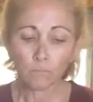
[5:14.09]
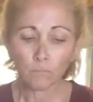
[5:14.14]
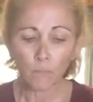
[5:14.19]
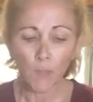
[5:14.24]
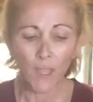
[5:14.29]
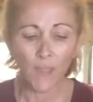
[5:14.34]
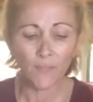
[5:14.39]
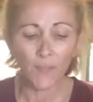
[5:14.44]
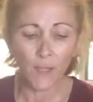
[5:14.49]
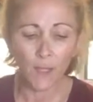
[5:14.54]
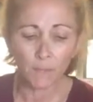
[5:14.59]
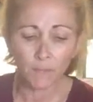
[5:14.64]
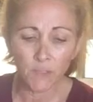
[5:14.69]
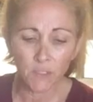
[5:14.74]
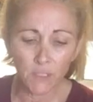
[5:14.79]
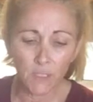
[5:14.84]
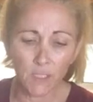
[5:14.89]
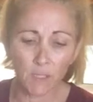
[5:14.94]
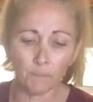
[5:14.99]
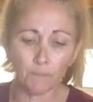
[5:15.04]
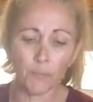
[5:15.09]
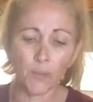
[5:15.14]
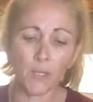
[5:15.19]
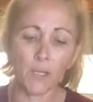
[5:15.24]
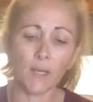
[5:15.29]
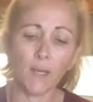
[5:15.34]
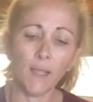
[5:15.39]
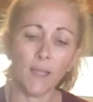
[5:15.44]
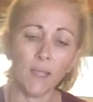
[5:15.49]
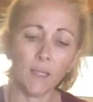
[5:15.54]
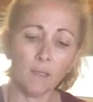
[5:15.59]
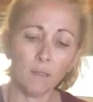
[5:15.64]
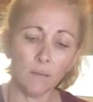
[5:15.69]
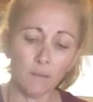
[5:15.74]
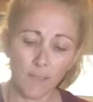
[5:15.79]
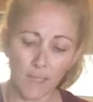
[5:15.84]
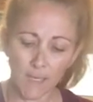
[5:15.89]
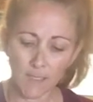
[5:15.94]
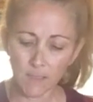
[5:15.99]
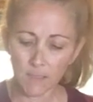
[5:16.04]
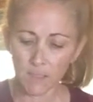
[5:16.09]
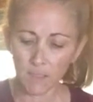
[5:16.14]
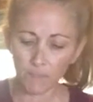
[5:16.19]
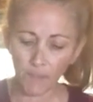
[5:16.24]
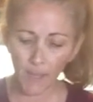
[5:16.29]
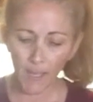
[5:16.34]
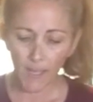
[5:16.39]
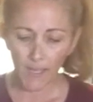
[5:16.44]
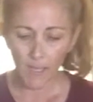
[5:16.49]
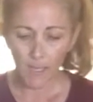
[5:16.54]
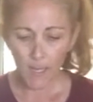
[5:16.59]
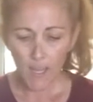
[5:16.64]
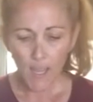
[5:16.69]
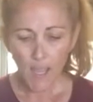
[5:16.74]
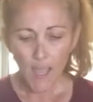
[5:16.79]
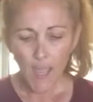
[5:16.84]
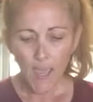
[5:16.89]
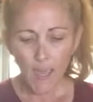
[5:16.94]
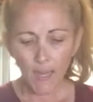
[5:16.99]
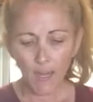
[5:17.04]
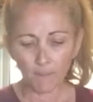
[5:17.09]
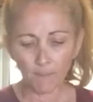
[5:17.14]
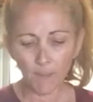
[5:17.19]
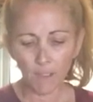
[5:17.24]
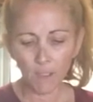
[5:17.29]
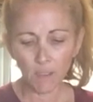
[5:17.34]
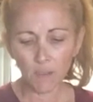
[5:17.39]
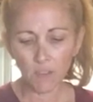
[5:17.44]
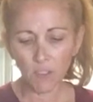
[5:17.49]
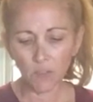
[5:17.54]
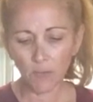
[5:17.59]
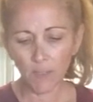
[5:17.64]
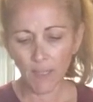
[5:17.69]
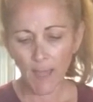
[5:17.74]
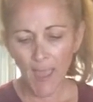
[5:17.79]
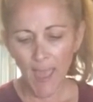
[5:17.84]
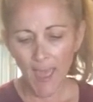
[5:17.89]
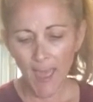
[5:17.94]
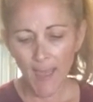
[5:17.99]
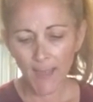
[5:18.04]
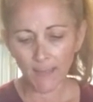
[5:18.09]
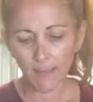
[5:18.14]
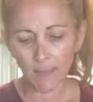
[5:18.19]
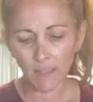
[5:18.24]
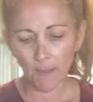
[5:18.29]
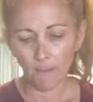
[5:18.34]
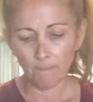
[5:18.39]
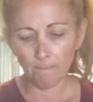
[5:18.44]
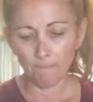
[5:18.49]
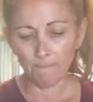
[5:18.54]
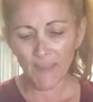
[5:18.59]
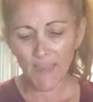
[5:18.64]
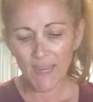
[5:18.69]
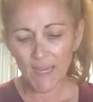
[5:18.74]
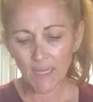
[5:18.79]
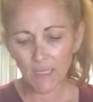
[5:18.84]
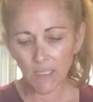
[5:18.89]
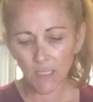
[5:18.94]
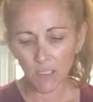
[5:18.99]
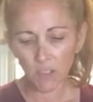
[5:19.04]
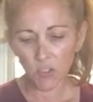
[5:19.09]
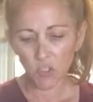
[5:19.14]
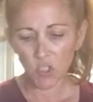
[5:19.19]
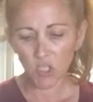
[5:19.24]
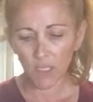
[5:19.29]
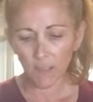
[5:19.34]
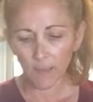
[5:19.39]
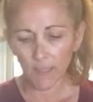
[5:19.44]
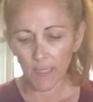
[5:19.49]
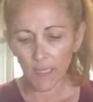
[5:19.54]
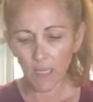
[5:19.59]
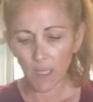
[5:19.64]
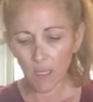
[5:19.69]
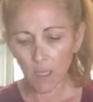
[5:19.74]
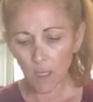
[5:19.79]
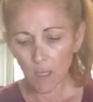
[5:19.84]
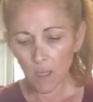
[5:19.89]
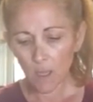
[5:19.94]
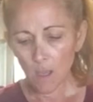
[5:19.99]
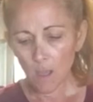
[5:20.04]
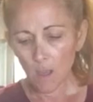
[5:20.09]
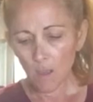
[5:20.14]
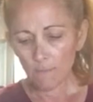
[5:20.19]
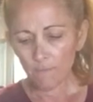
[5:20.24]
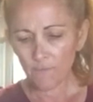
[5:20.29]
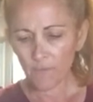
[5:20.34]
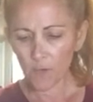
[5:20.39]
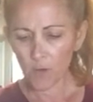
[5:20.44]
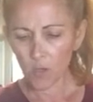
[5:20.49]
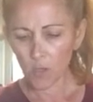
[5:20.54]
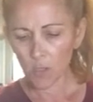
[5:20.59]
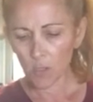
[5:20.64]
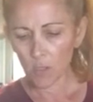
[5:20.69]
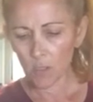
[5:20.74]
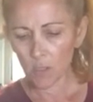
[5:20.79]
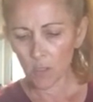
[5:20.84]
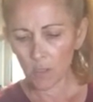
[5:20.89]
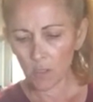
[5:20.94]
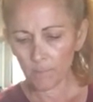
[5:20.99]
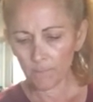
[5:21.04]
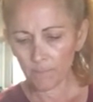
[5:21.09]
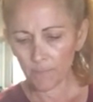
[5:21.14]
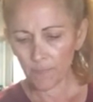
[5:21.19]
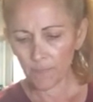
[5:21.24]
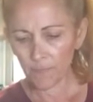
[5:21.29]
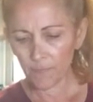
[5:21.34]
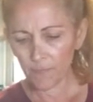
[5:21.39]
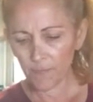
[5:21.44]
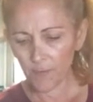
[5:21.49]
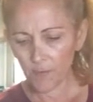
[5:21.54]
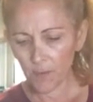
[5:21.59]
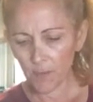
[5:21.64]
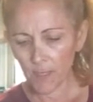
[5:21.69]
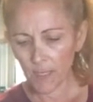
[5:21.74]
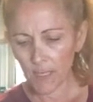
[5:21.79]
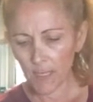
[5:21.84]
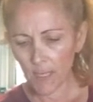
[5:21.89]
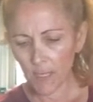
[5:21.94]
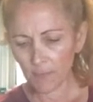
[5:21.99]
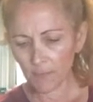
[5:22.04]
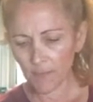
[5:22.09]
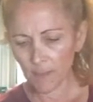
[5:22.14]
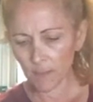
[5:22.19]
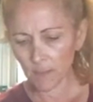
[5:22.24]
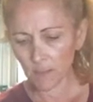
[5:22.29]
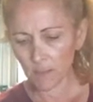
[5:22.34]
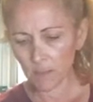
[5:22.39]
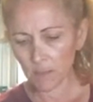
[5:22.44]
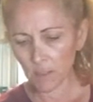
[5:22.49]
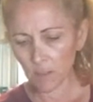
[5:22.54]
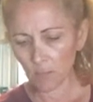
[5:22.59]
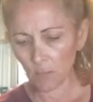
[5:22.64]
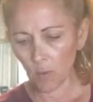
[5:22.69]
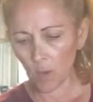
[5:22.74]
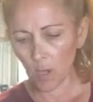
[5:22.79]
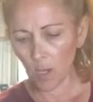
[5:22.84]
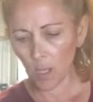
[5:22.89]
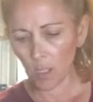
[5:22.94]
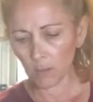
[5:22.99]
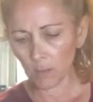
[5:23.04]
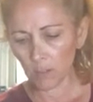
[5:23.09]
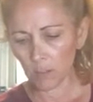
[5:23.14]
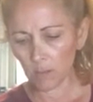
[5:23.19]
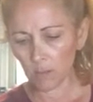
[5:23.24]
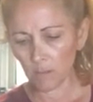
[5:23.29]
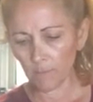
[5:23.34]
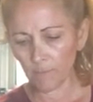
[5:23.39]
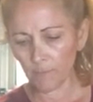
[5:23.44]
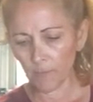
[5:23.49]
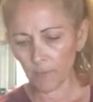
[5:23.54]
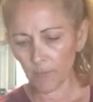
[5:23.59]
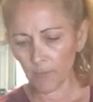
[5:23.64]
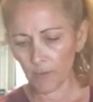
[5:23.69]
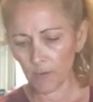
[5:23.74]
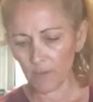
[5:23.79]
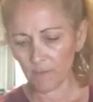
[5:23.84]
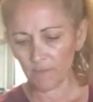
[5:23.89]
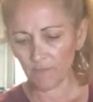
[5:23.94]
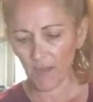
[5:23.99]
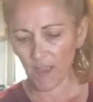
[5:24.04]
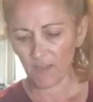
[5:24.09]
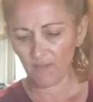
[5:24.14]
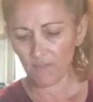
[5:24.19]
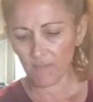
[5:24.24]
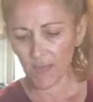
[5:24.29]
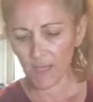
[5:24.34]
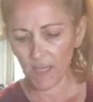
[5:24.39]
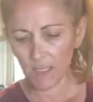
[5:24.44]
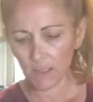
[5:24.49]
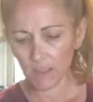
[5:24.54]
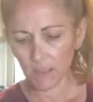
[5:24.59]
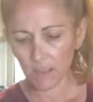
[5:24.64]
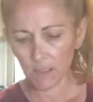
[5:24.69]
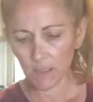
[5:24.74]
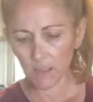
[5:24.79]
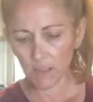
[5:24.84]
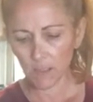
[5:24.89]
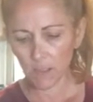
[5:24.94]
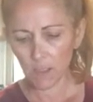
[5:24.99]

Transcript: And then I'm just gonna put it in the Instapot, and I'm gonna do it at bean chili for 30, I think since they're raw, I'll do it for 35 minutes.